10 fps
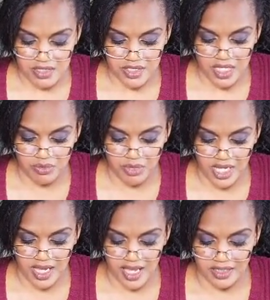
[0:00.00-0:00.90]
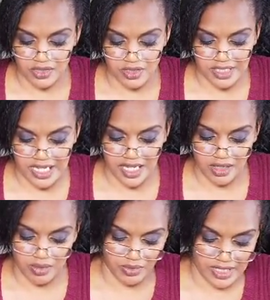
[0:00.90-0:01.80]
send me a little link
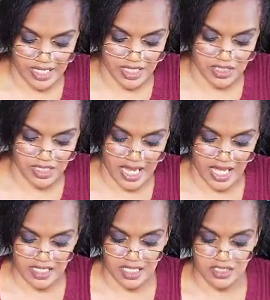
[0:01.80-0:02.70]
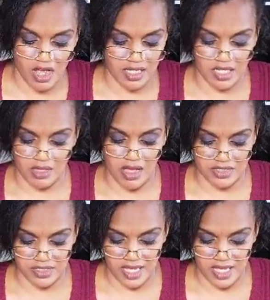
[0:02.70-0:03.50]
relating to the anti-stalking laws.